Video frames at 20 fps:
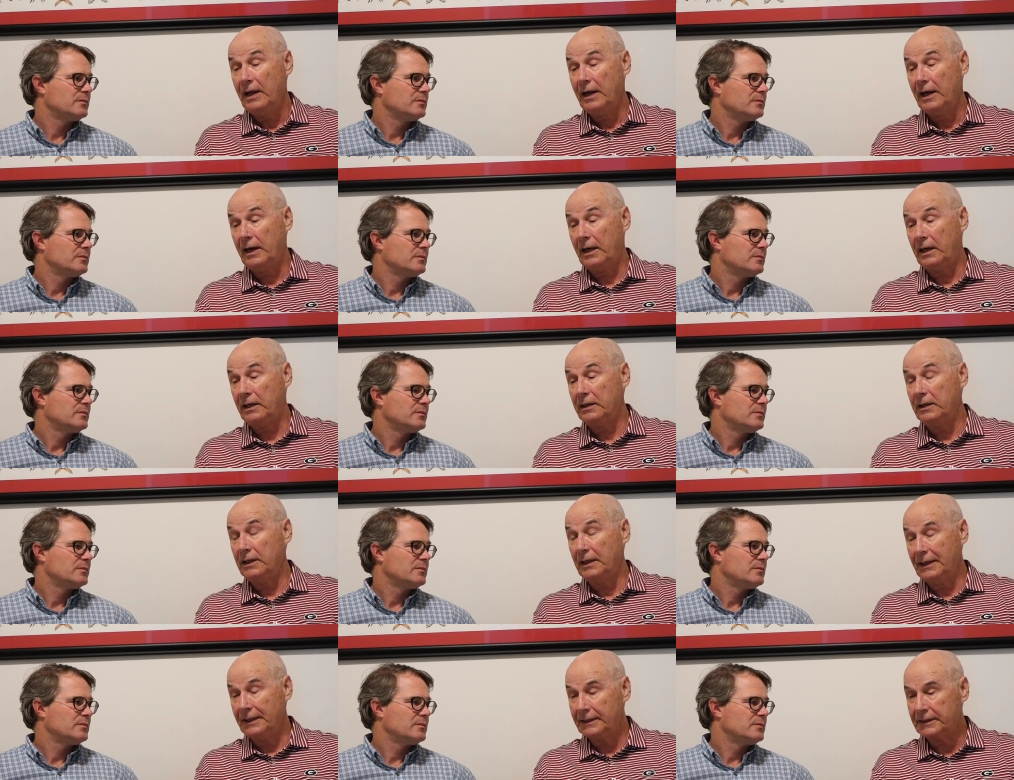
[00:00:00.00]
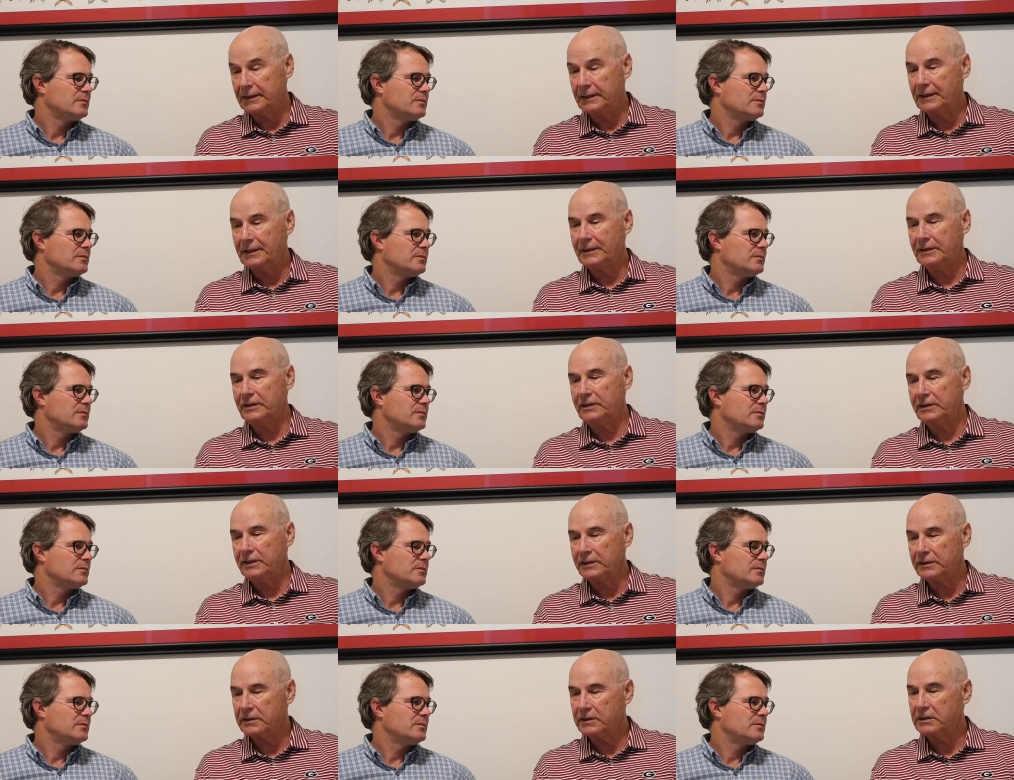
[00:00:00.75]
Speaker 1: Uh, it's
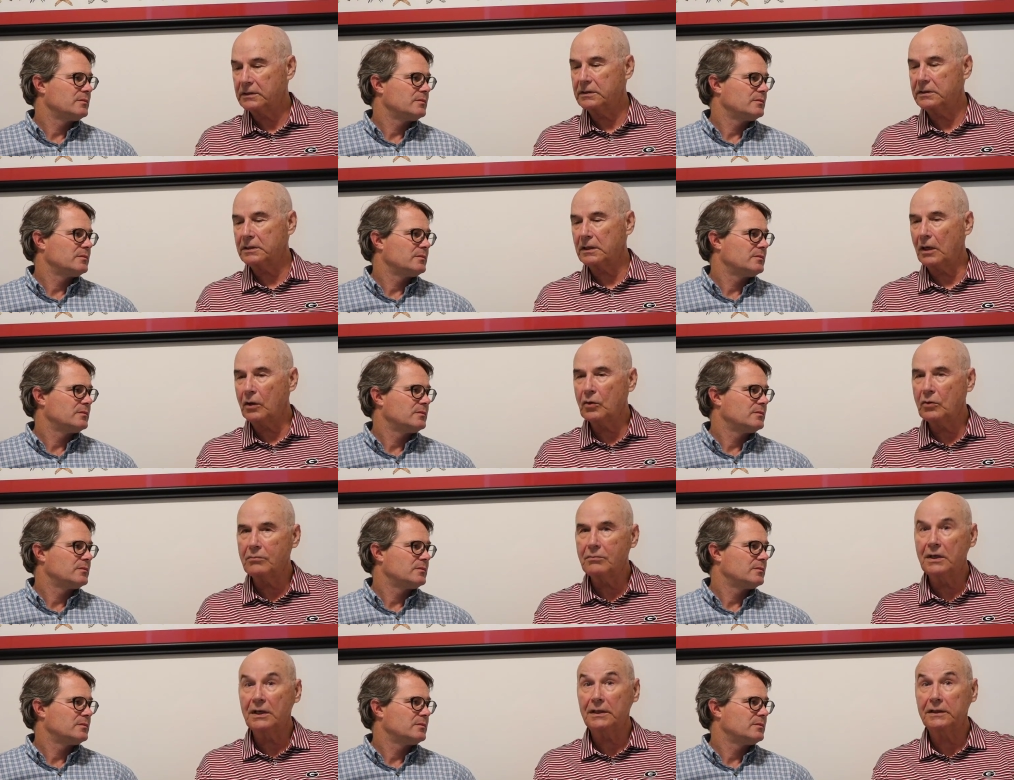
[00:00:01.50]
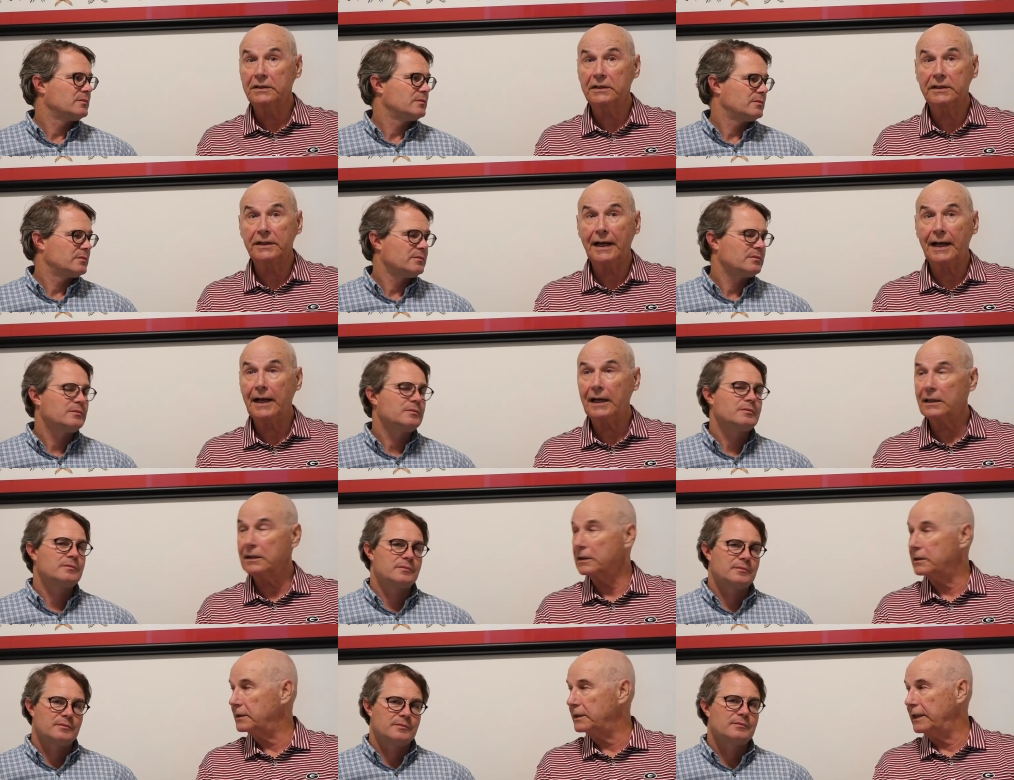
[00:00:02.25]
just so much
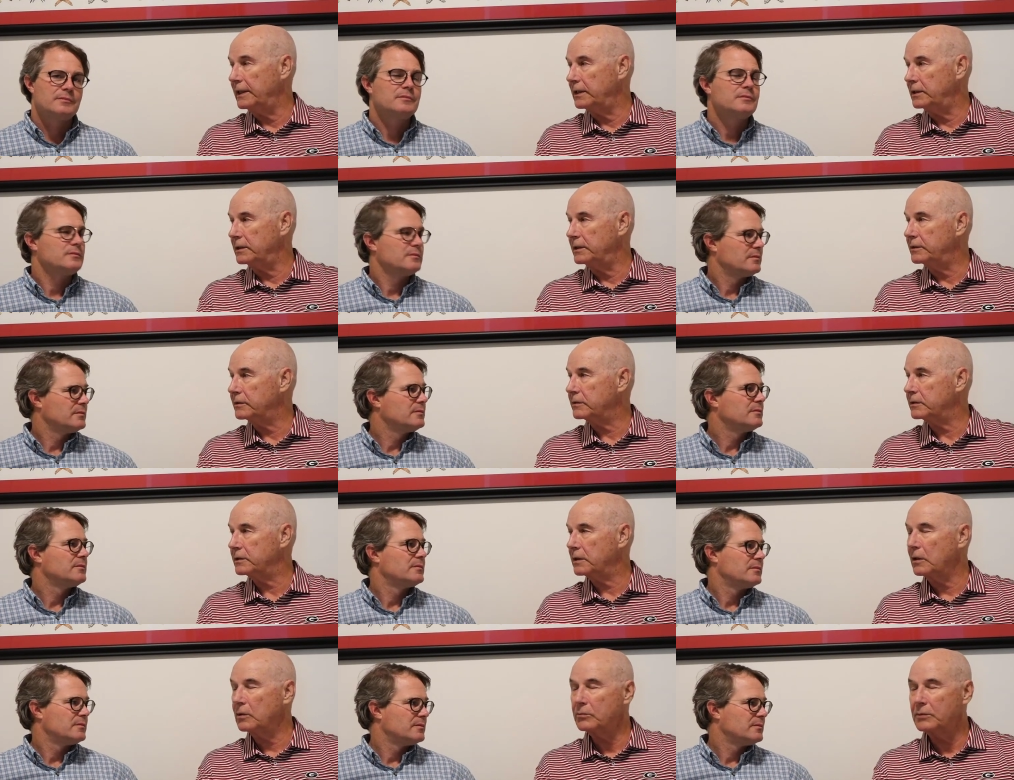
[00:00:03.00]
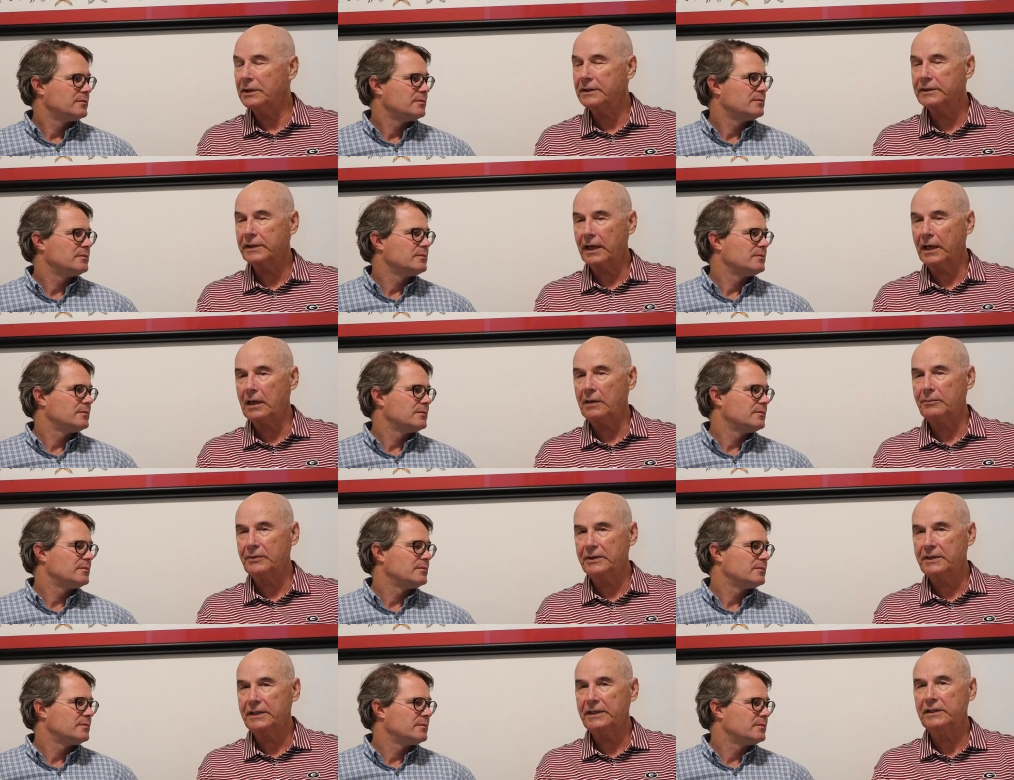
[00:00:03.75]
talent there. There's so much
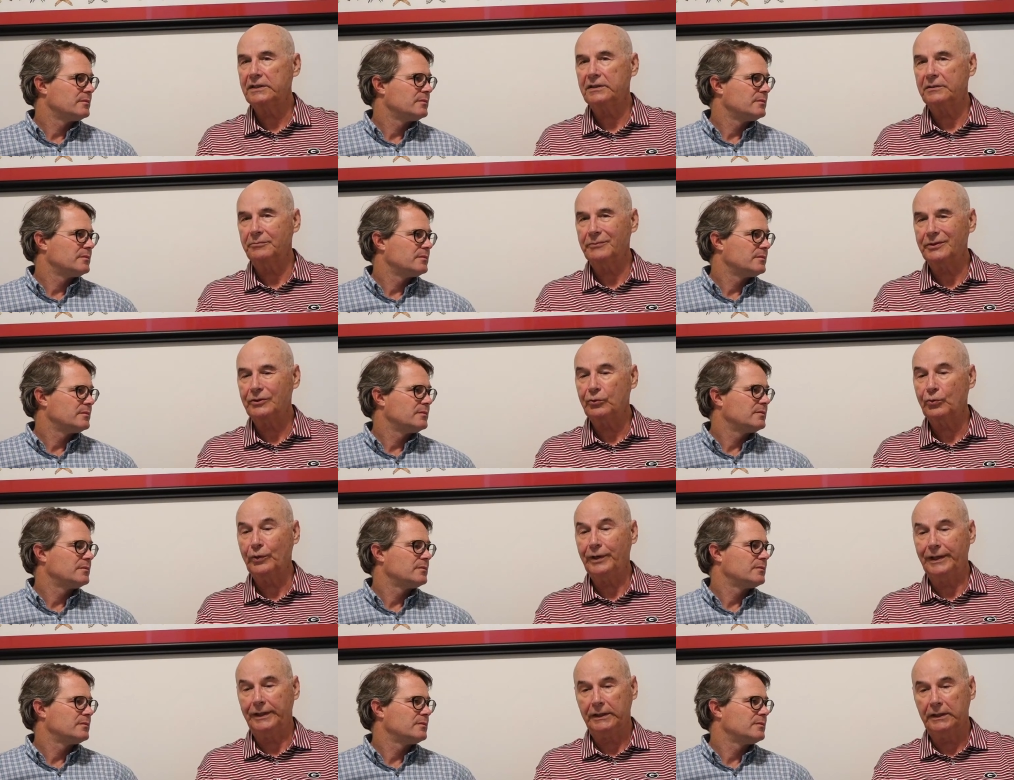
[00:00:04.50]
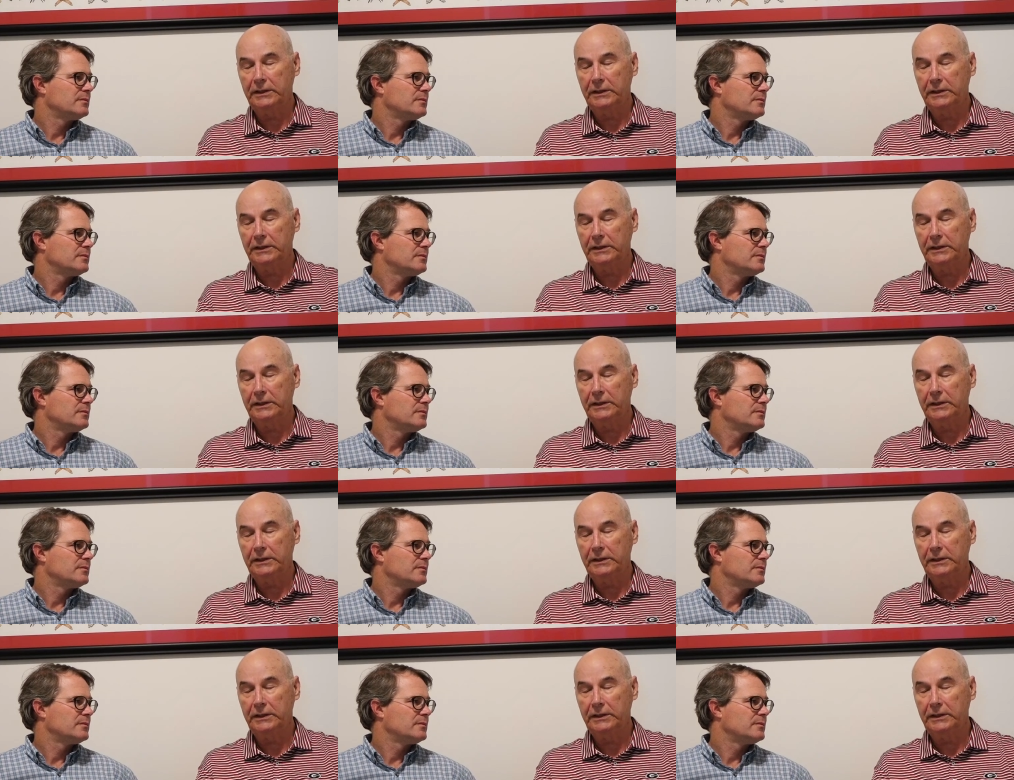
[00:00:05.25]
competition between